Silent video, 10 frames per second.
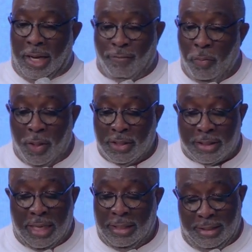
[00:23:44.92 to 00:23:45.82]
Everyone
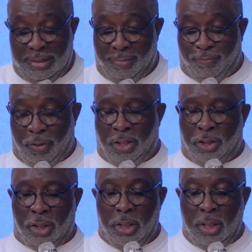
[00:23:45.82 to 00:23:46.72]
say the
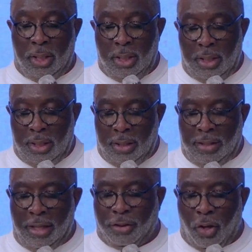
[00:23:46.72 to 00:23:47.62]
difference
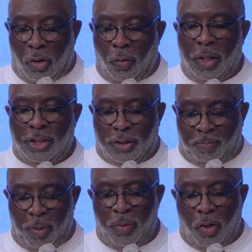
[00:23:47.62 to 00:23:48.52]
that the Holy
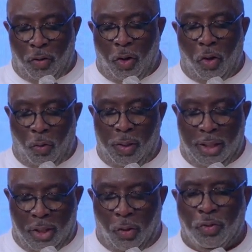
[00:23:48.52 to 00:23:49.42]
Spirit or the Holy
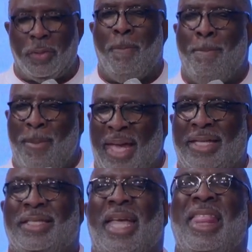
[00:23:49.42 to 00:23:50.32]
Ghost
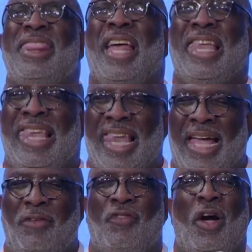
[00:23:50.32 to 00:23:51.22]
makes in the
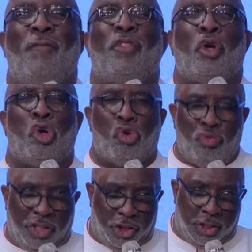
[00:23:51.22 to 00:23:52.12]
life of the
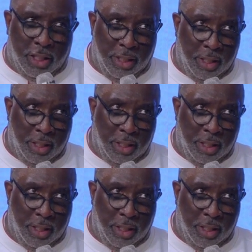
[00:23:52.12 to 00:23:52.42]
Christian.